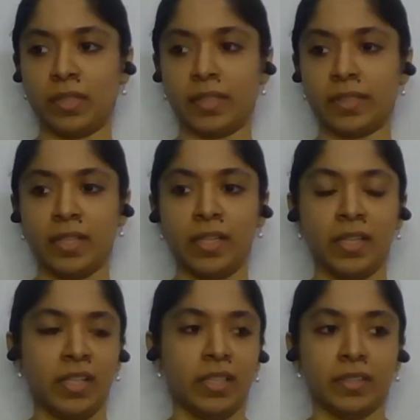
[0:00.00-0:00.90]
like
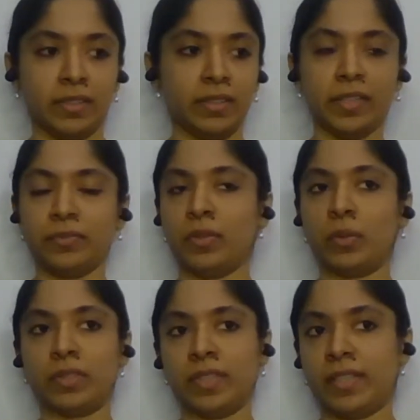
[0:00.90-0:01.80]
they
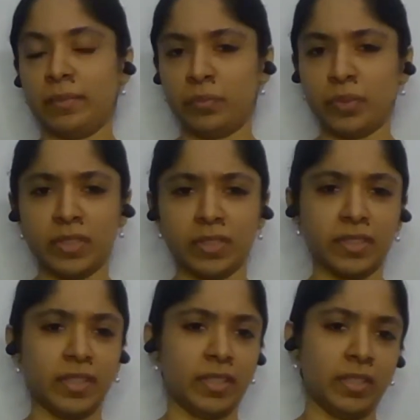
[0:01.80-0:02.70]
found that I'm
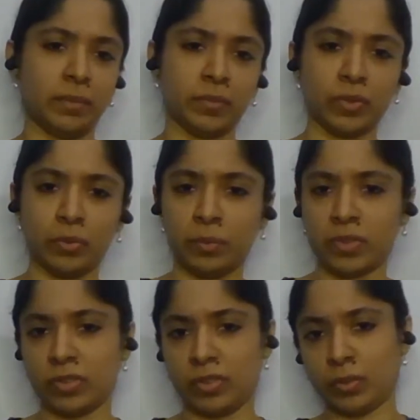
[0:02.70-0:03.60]
weird and I'm so
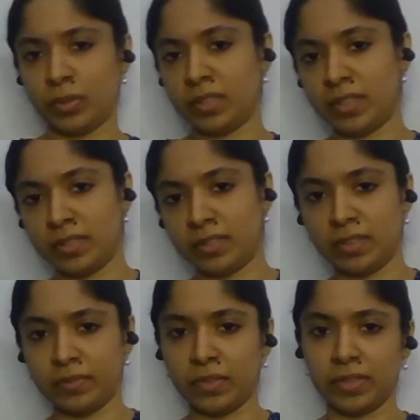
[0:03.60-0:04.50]
much into intense
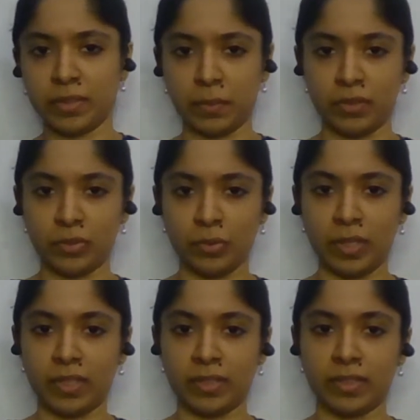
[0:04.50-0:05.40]
in
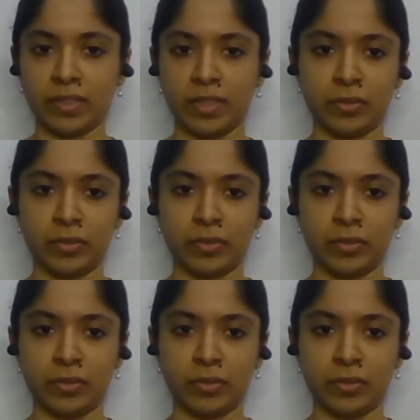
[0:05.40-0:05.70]
spirituality. I